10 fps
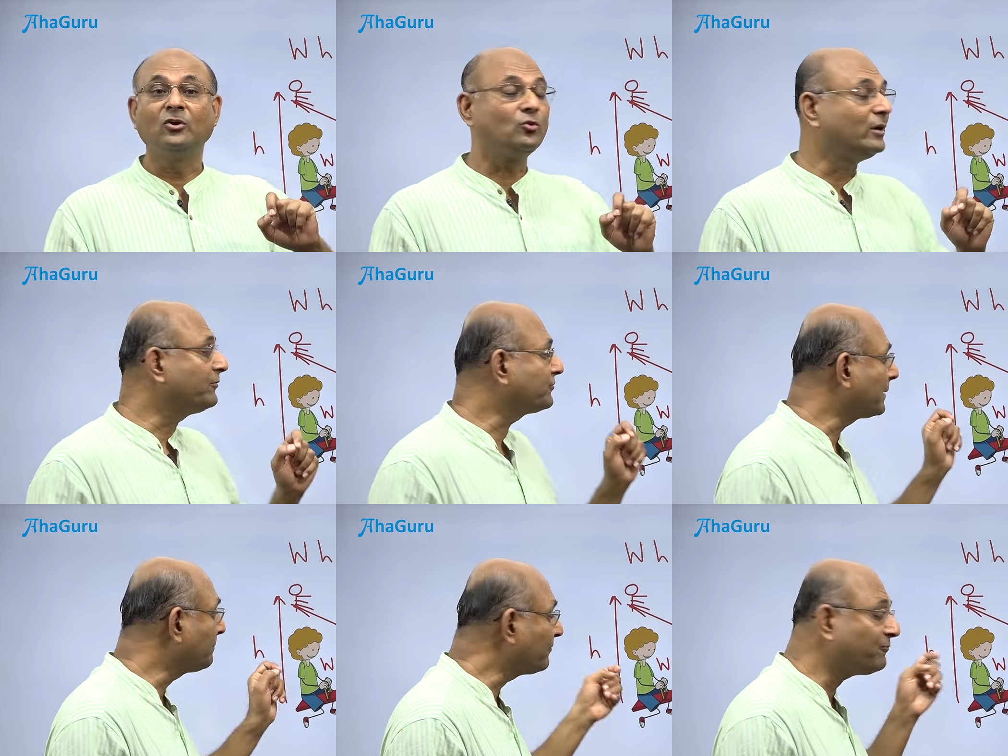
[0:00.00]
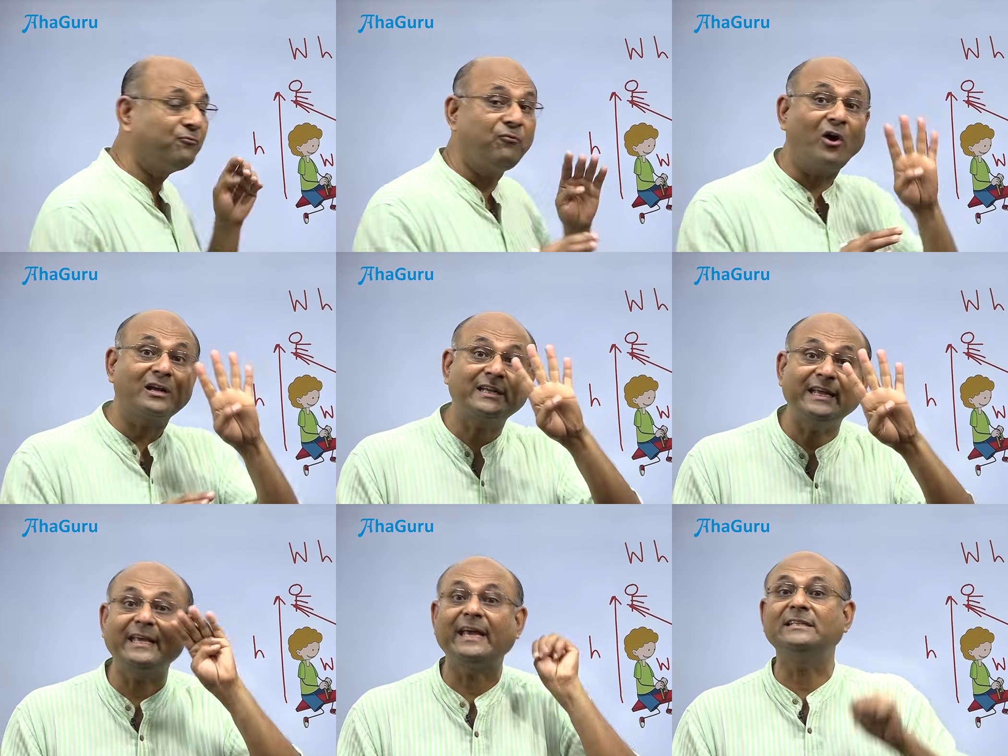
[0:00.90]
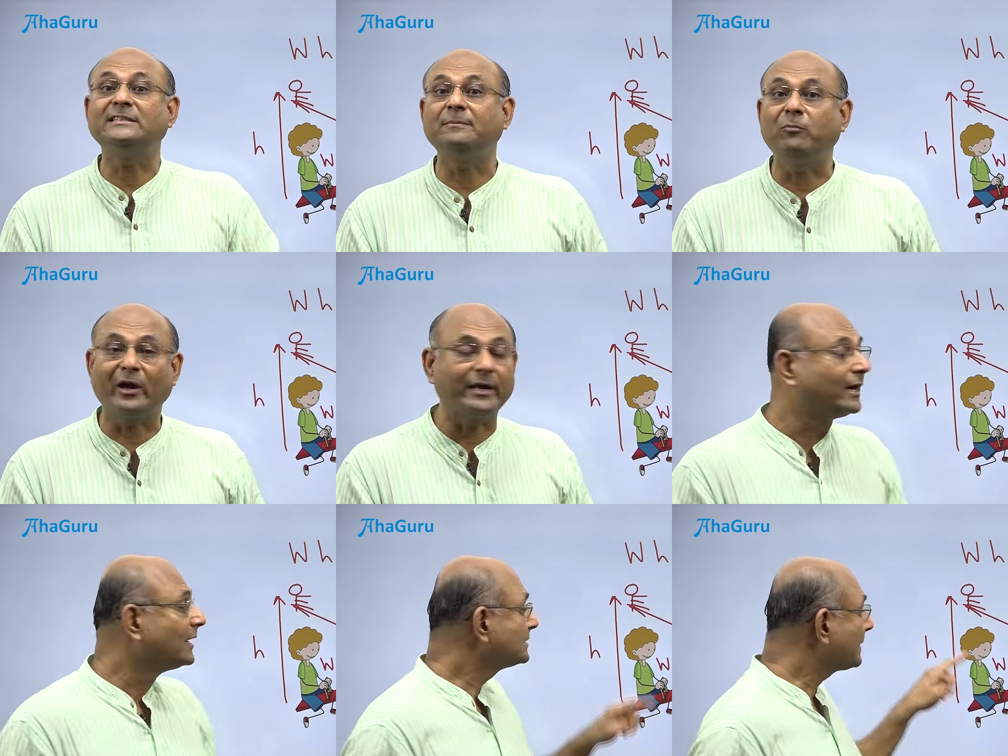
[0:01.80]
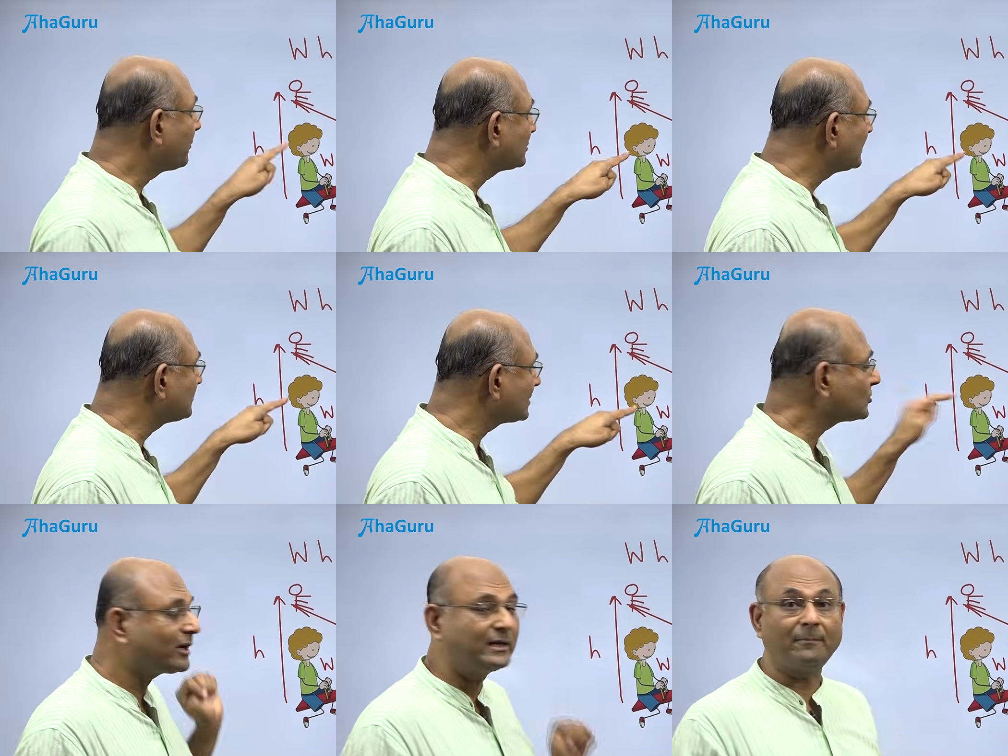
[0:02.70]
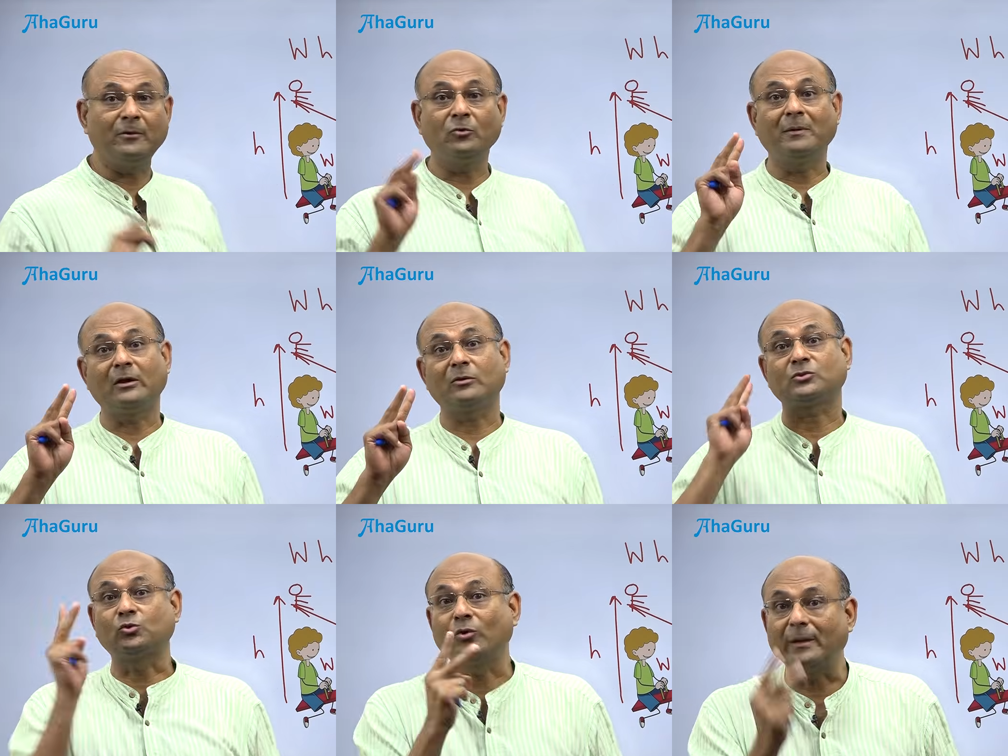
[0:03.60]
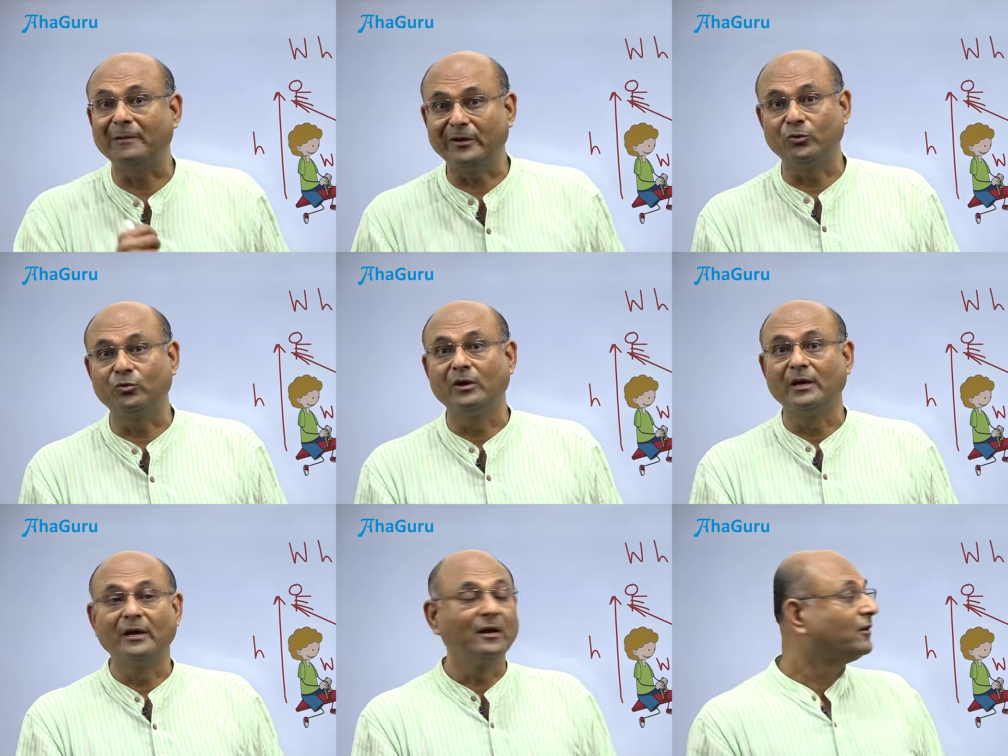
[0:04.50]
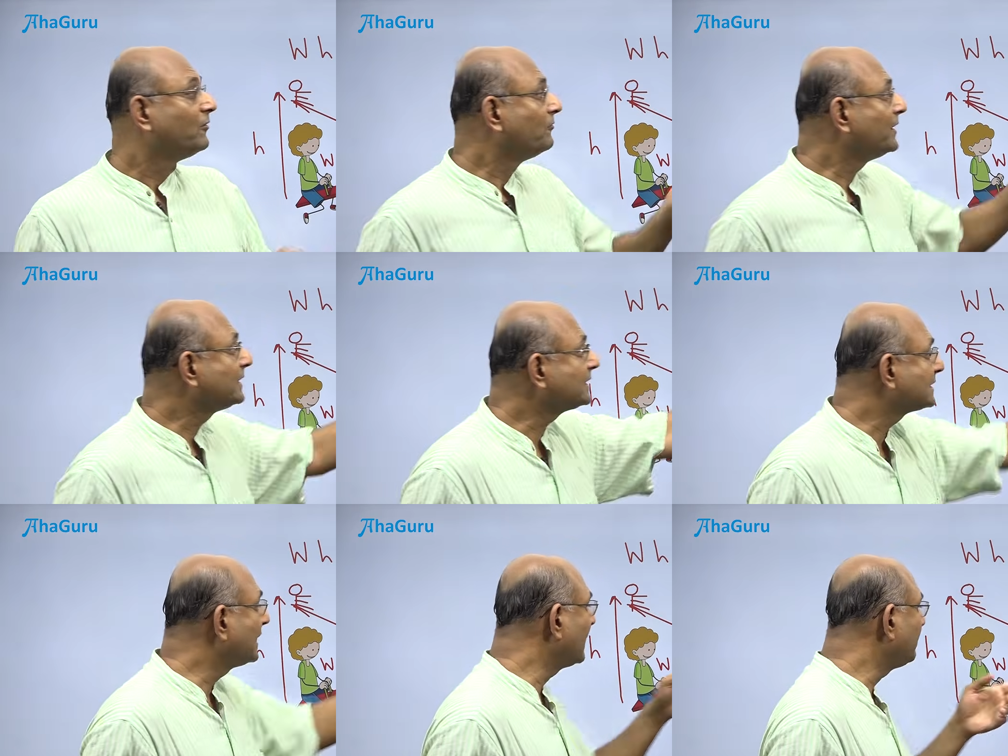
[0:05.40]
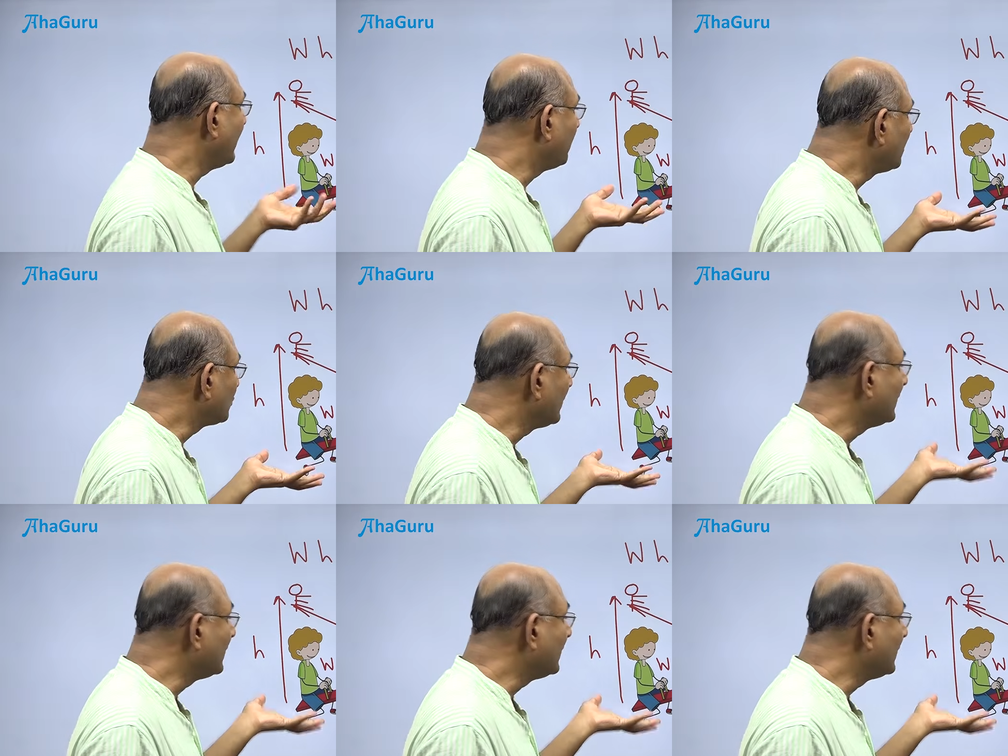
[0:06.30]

to lift up a 40 kg boy? Suppose this was not W but it was 2W. Will this girl be able to